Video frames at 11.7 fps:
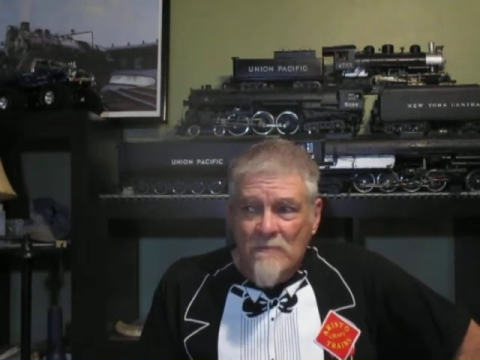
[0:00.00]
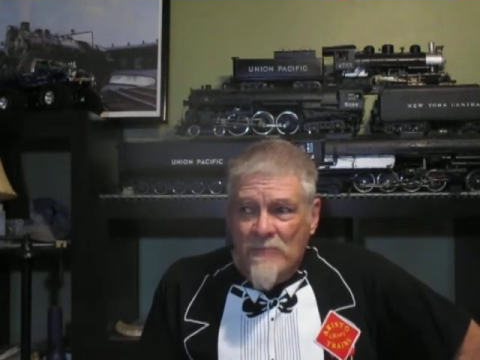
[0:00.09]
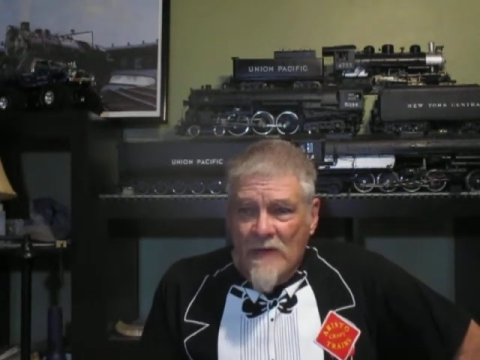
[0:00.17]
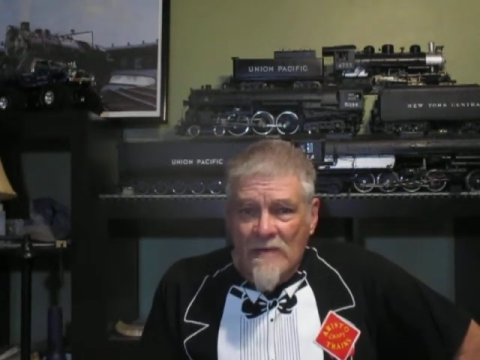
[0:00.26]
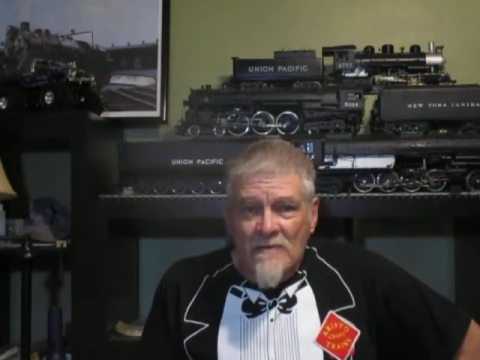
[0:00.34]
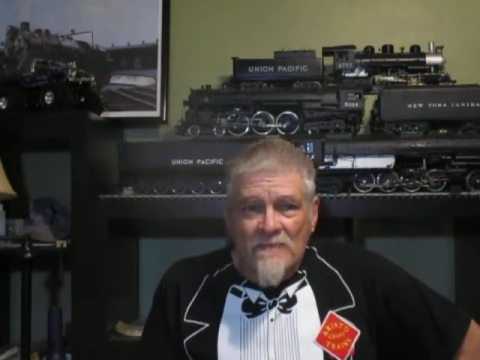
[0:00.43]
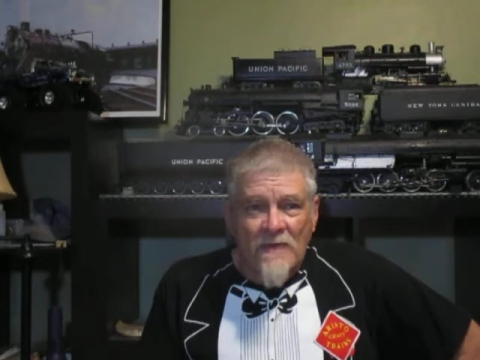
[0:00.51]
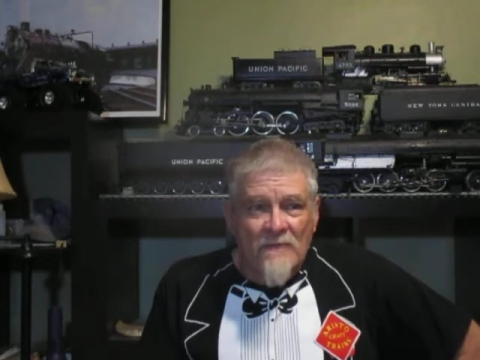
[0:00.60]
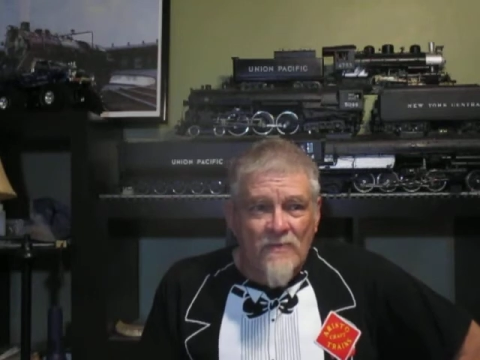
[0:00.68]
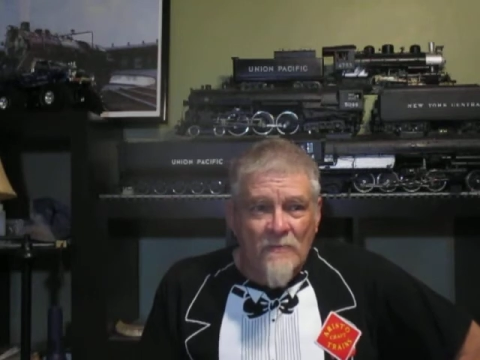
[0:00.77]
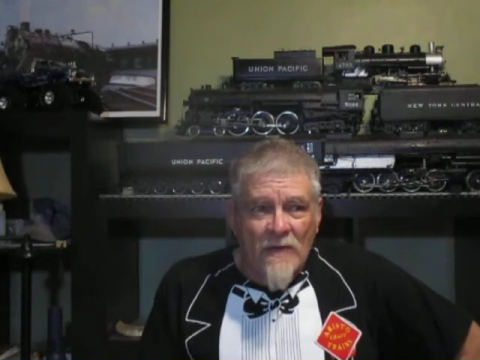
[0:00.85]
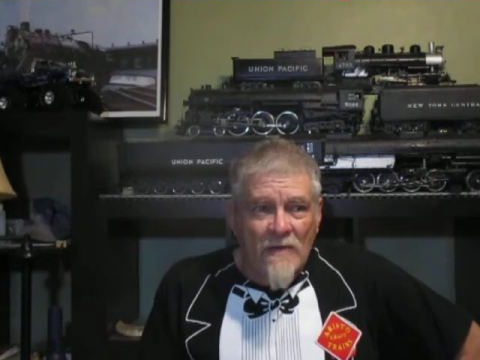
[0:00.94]
Battles
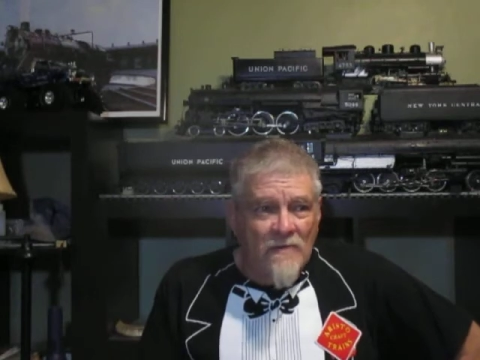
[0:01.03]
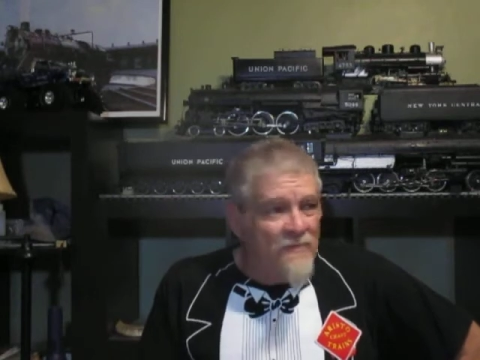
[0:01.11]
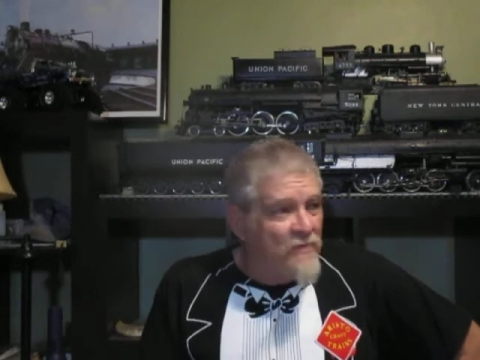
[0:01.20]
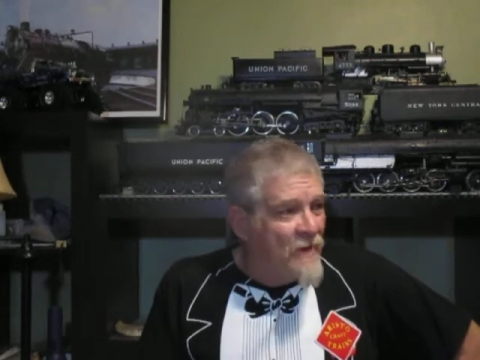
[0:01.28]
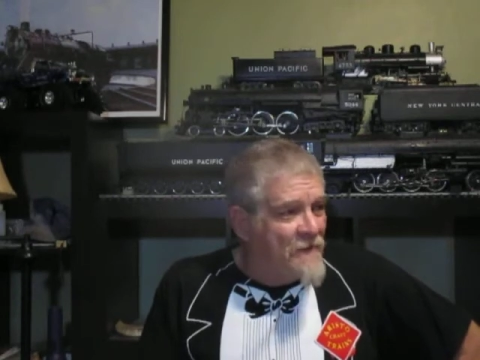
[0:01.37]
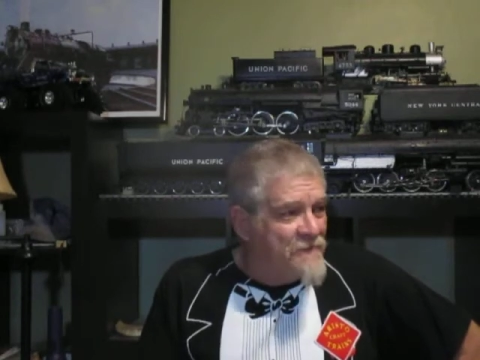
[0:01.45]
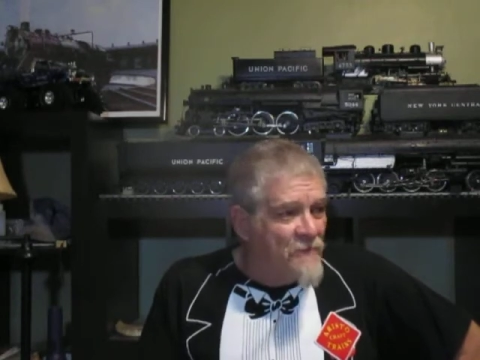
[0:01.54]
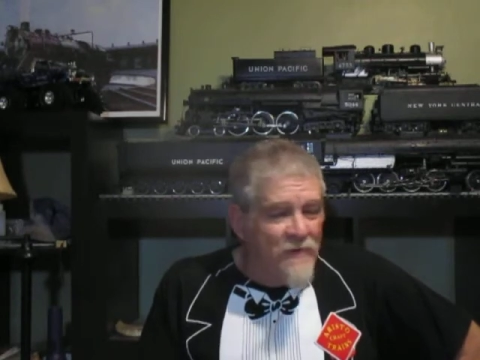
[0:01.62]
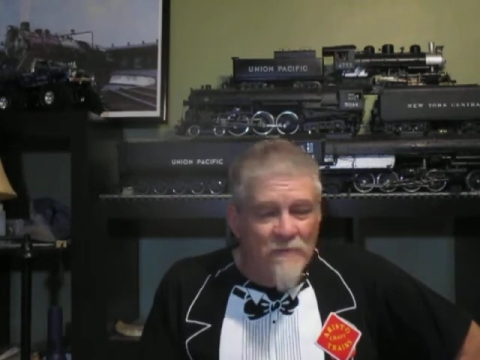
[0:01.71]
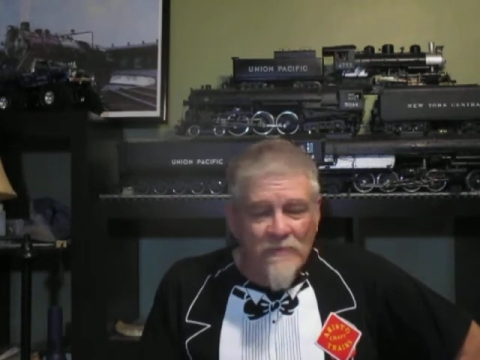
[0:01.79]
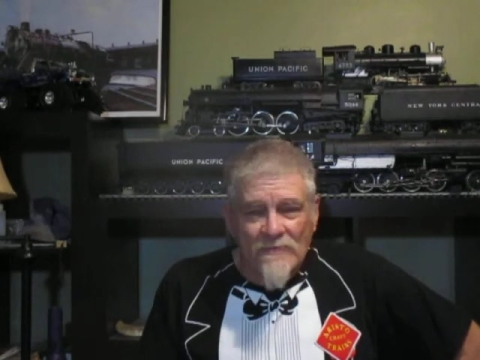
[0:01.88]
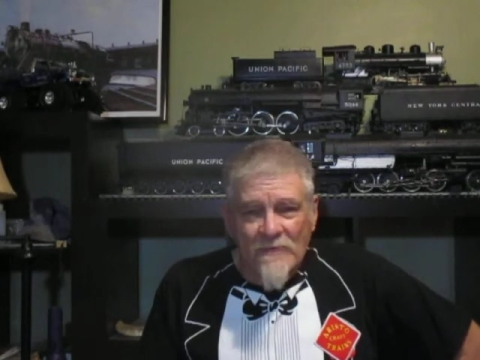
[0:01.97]
after battles, watching
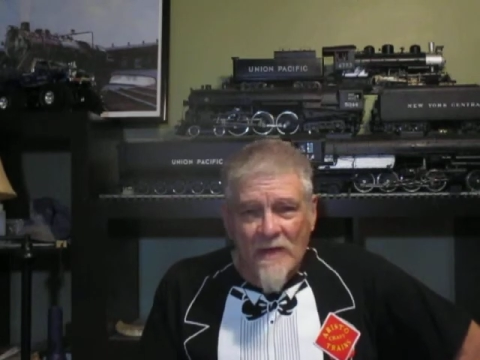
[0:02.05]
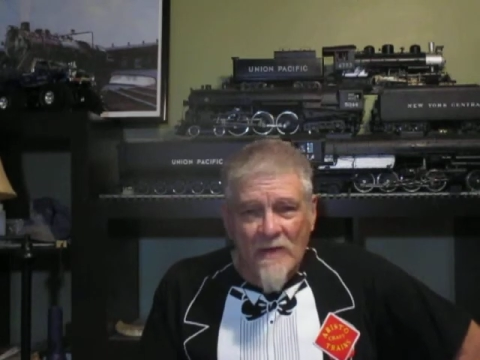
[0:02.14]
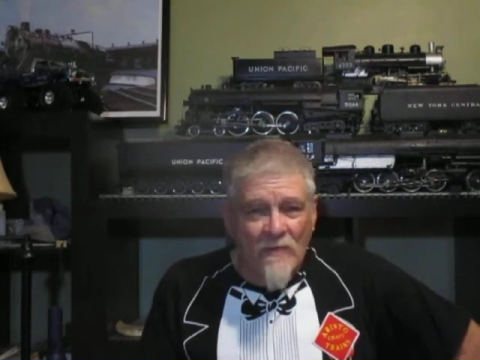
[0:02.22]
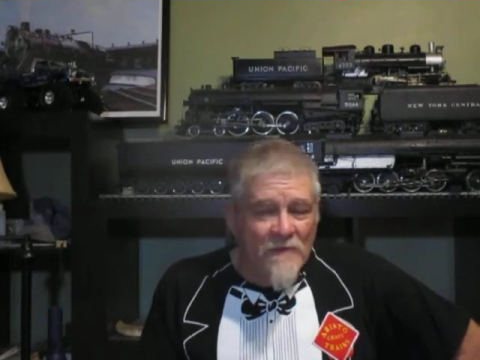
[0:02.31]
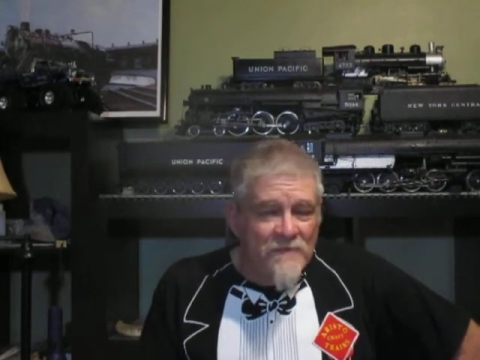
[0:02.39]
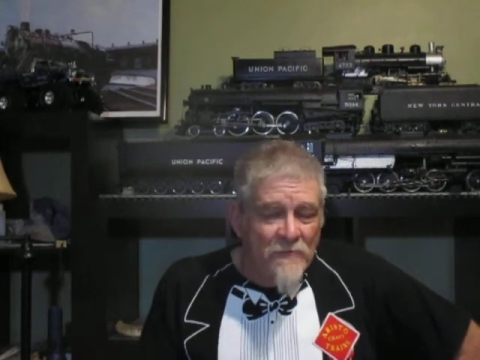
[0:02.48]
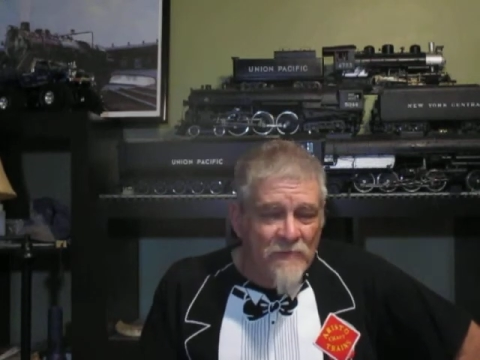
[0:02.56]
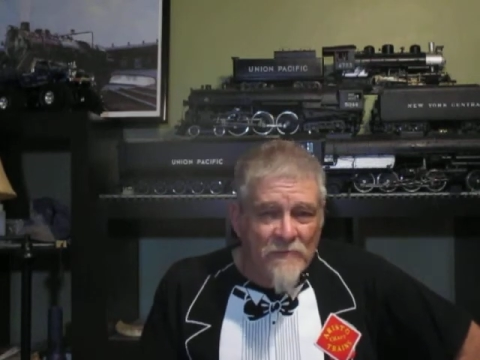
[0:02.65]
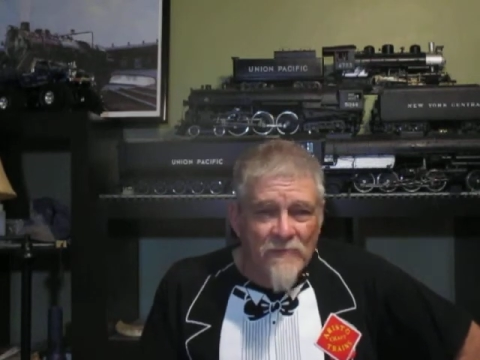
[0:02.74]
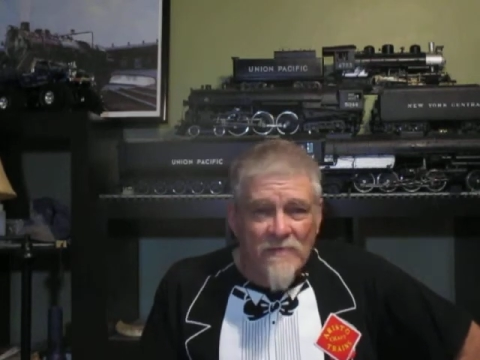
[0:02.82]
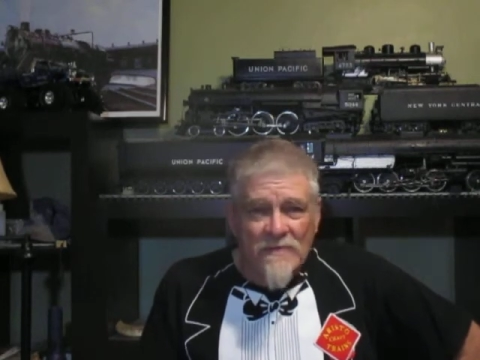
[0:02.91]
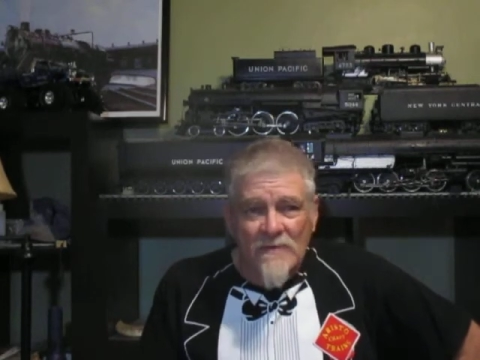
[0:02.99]
people die, watching
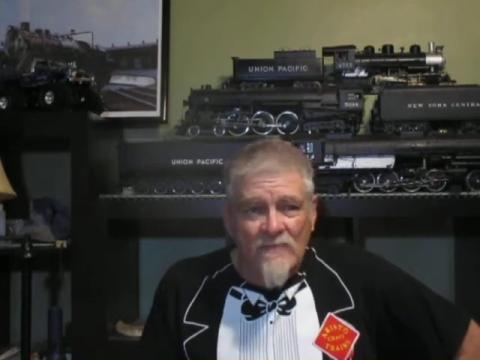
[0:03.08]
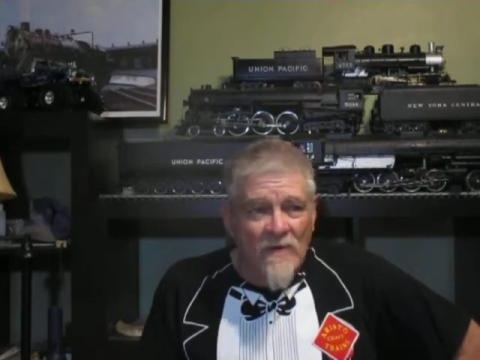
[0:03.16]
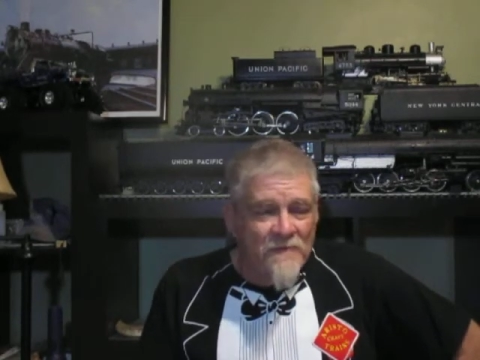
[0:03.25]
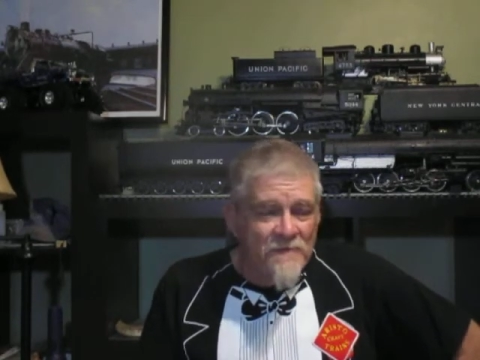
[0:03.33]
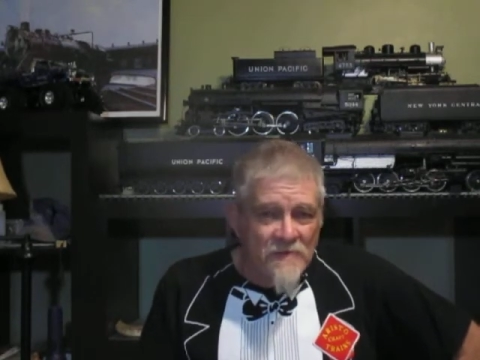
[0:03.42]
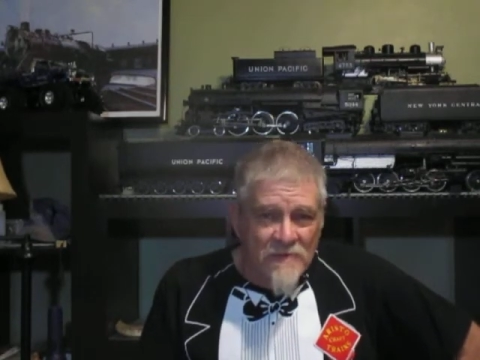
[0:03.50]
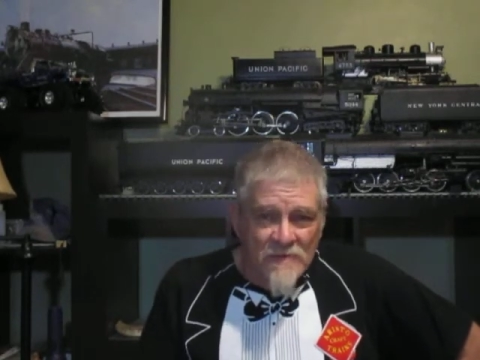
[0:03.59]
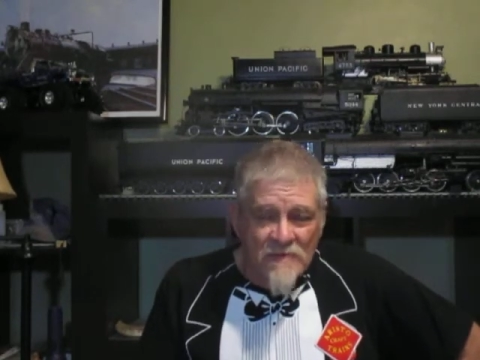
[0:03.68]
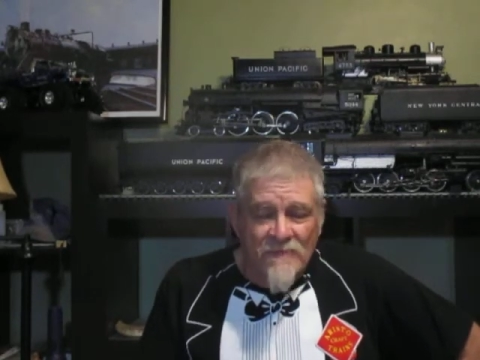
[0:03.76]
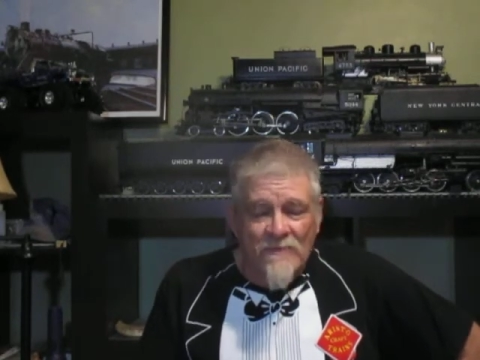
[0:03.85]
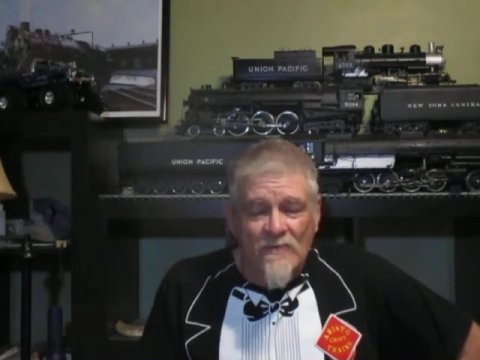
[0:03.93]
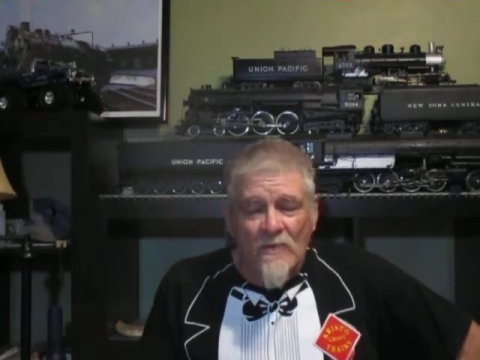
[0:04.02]
people live, watching
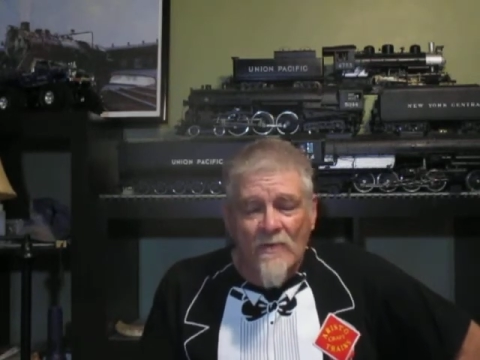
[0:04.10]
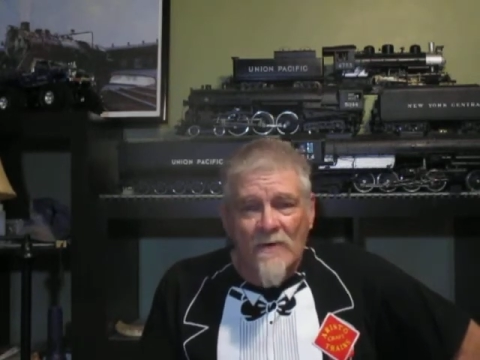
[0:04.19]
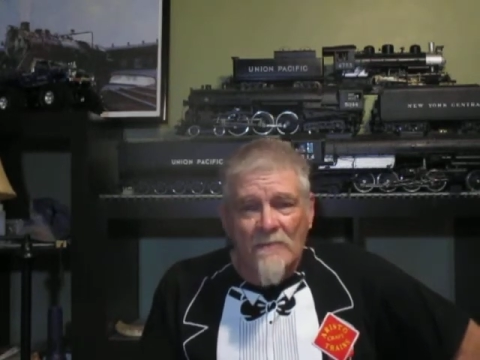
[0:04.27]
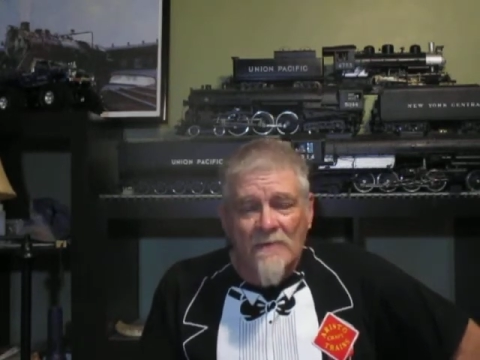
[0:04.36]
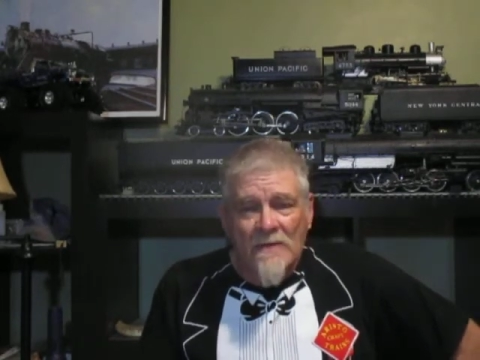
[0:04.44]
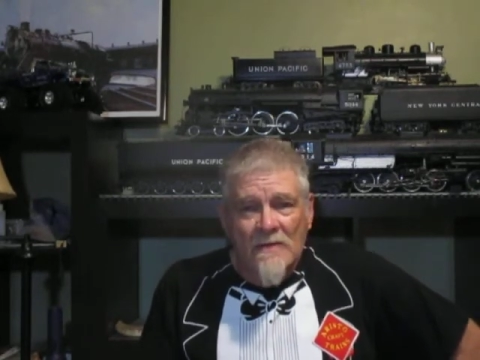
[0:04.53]
kids grow up,